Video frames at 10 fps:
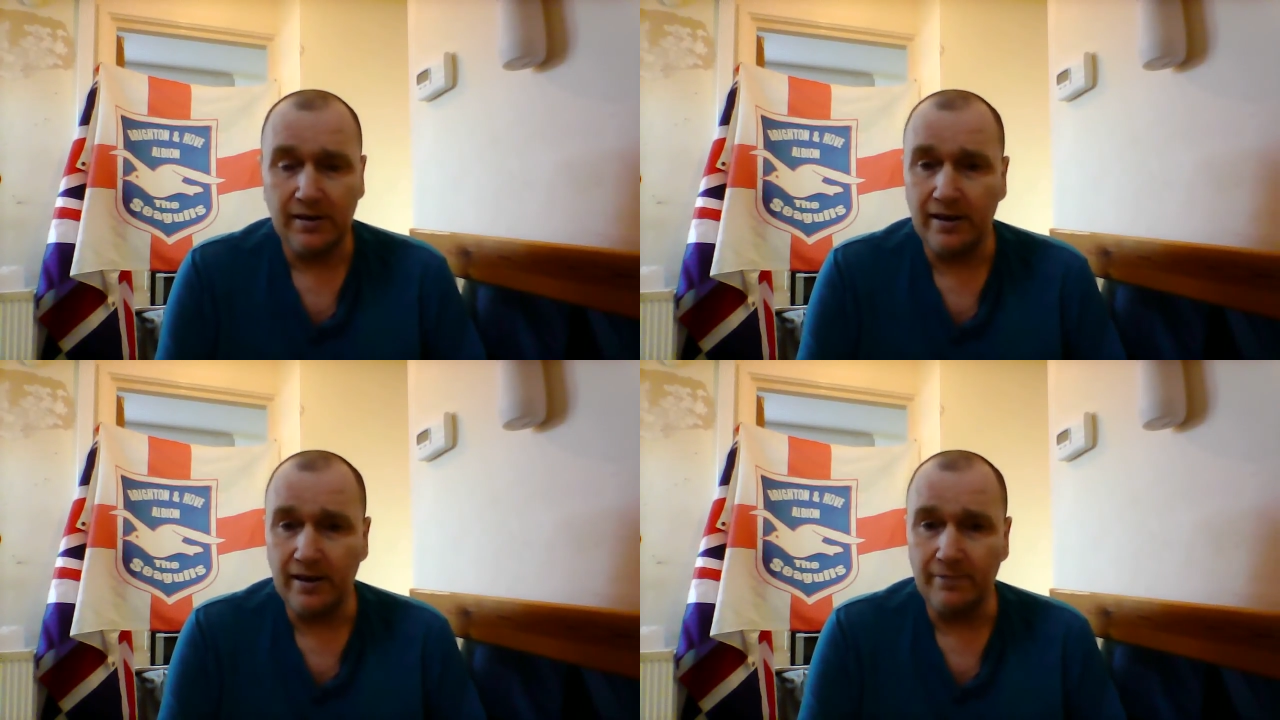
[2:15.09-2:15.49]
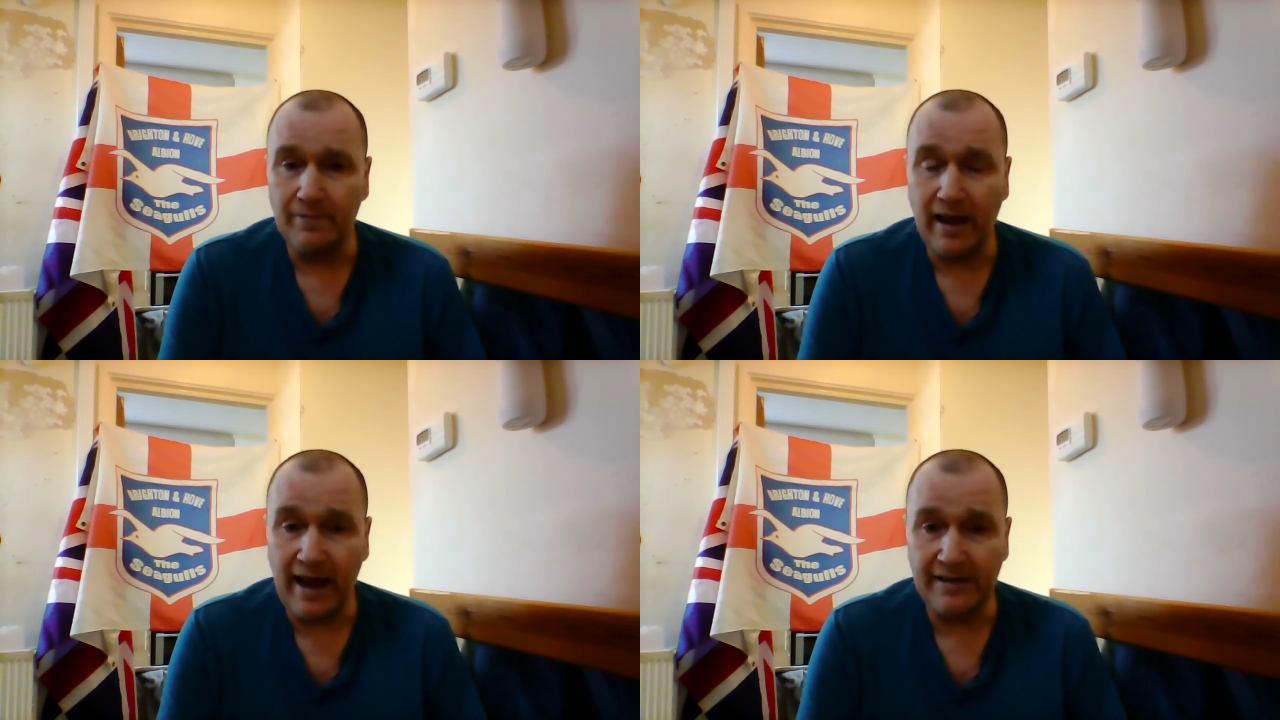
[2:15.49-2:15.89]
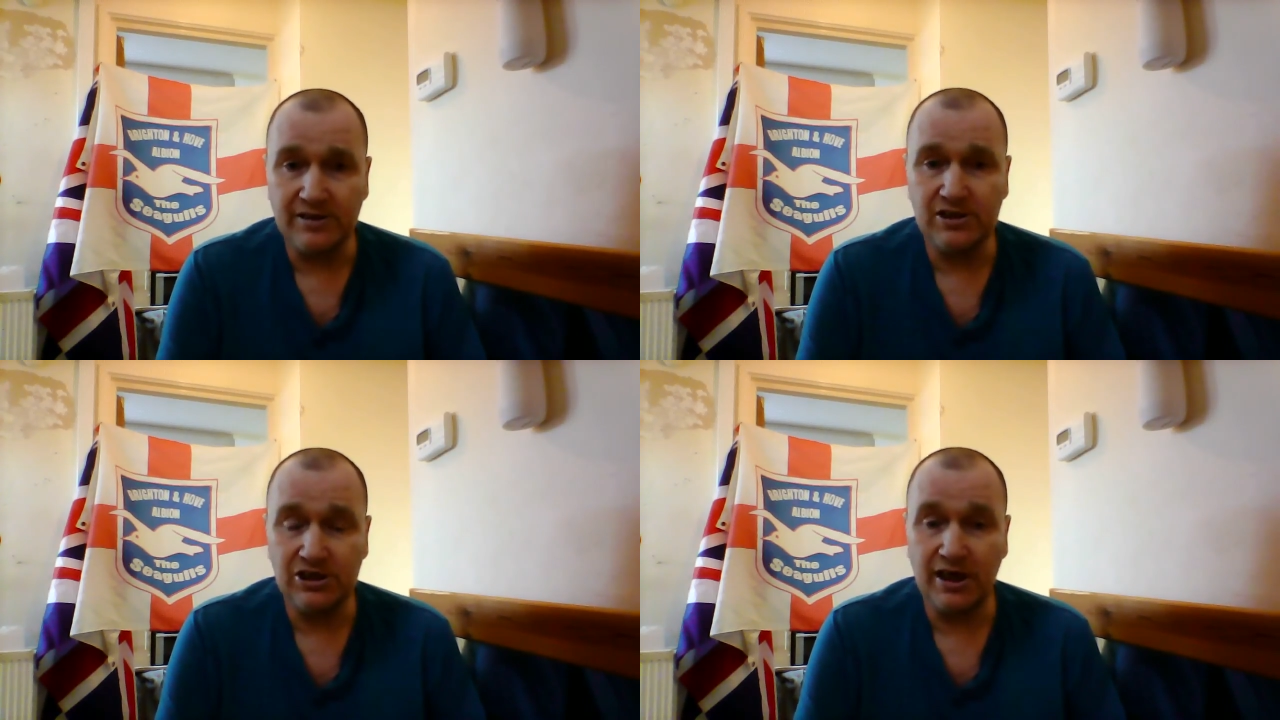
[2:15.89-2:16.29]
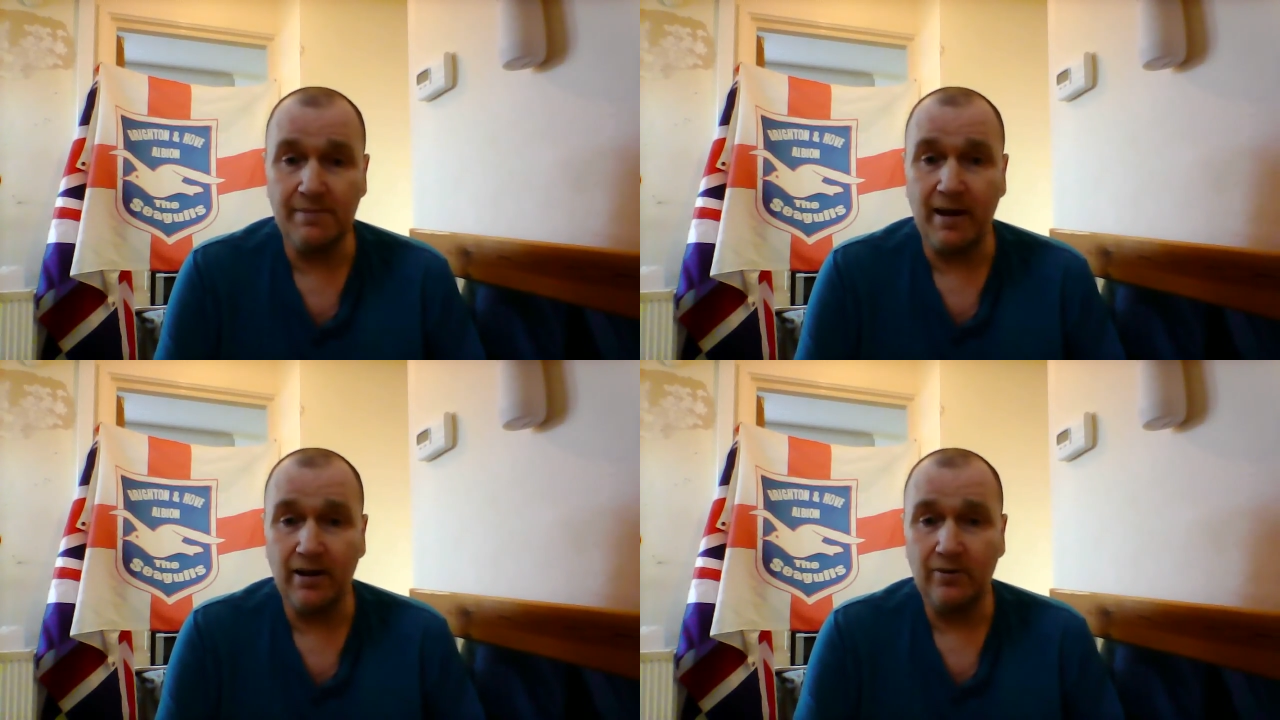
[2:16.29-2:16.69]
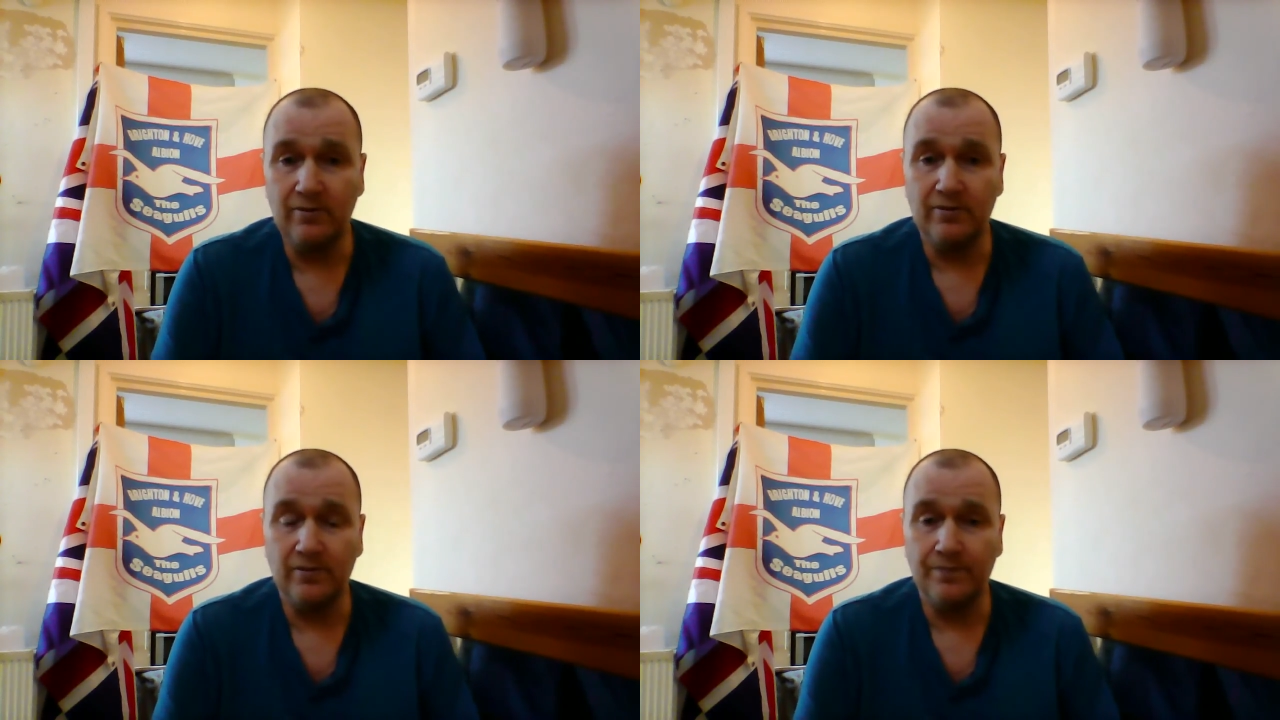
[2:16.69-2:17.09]
um, at
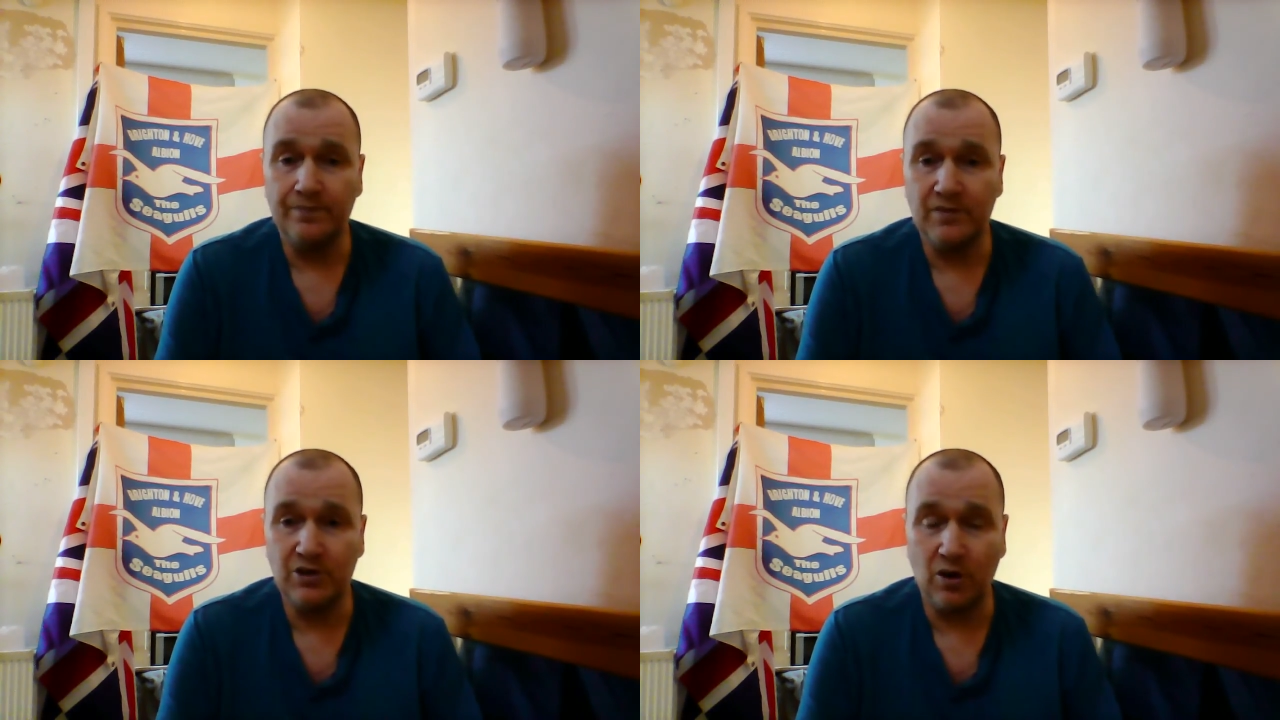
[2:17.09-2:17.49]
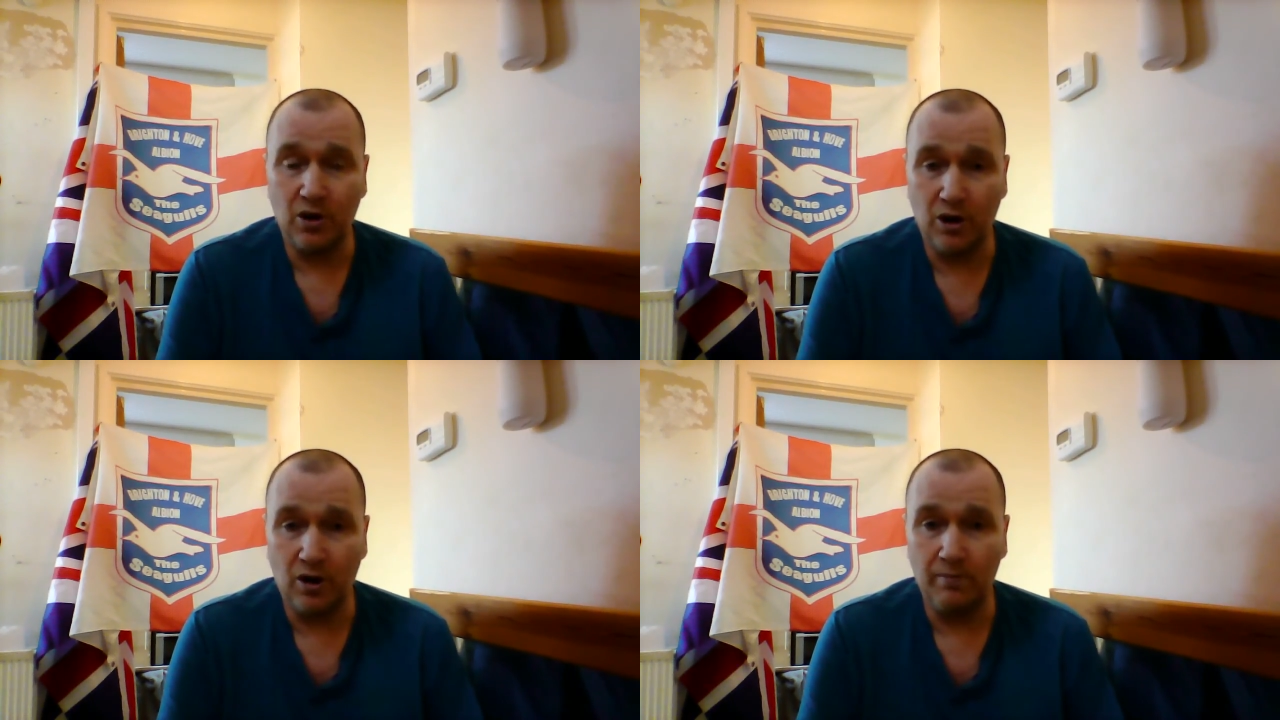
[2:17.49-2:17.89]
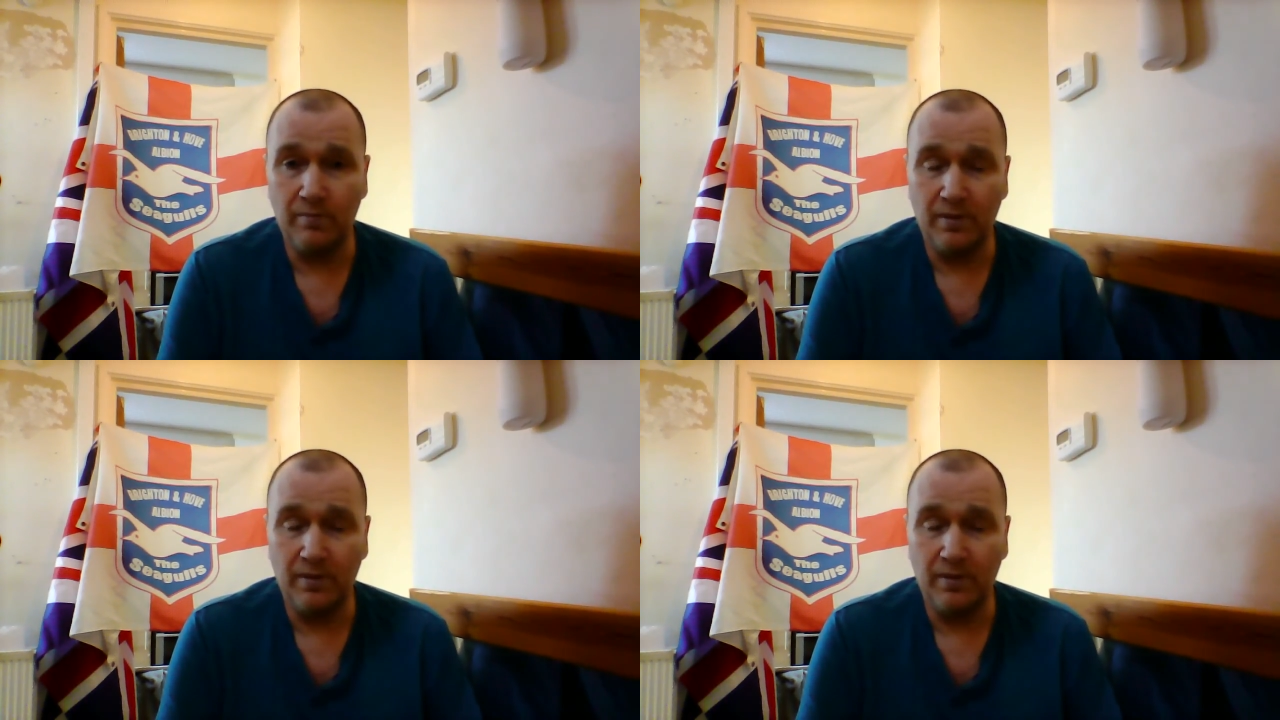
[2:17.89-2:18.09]
gmail.com.